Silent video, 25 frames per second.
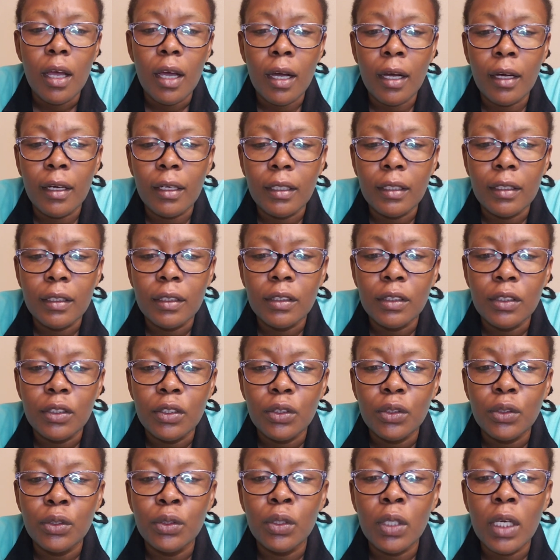And
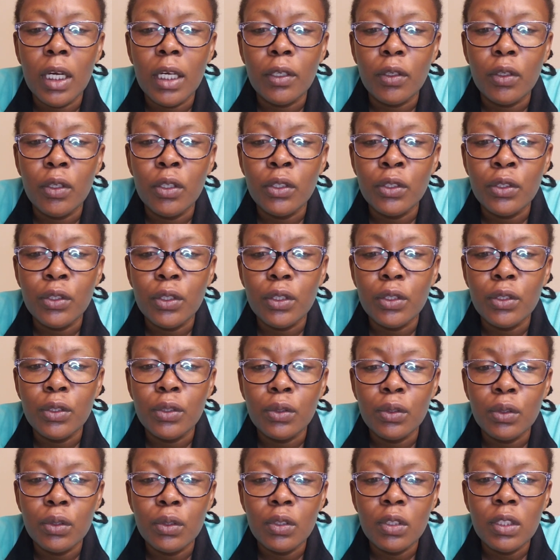you can also
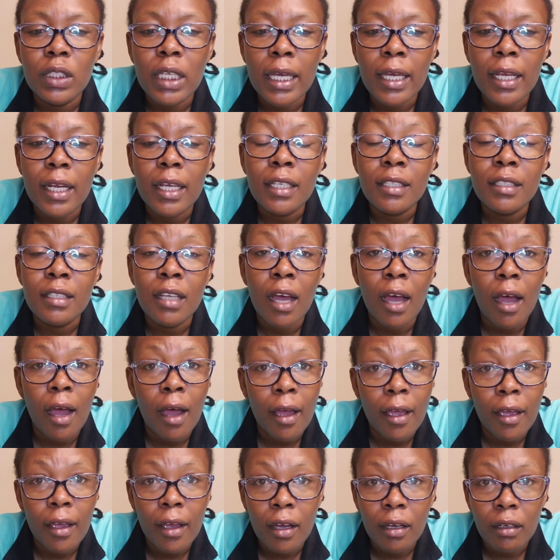do direct
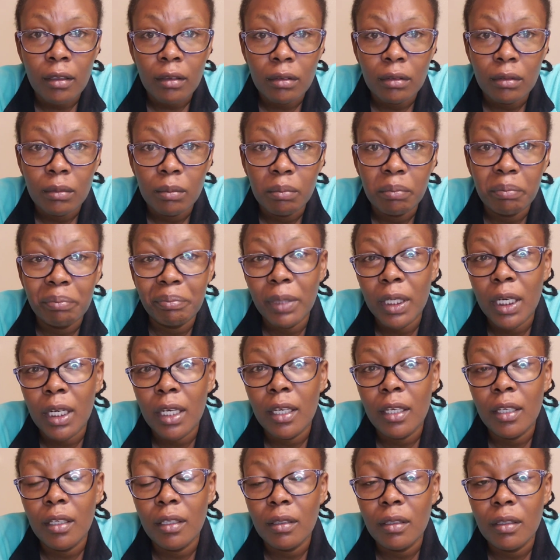hire
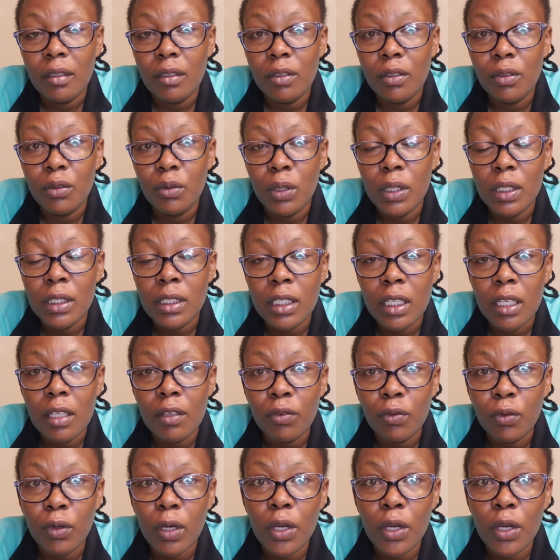by yourself,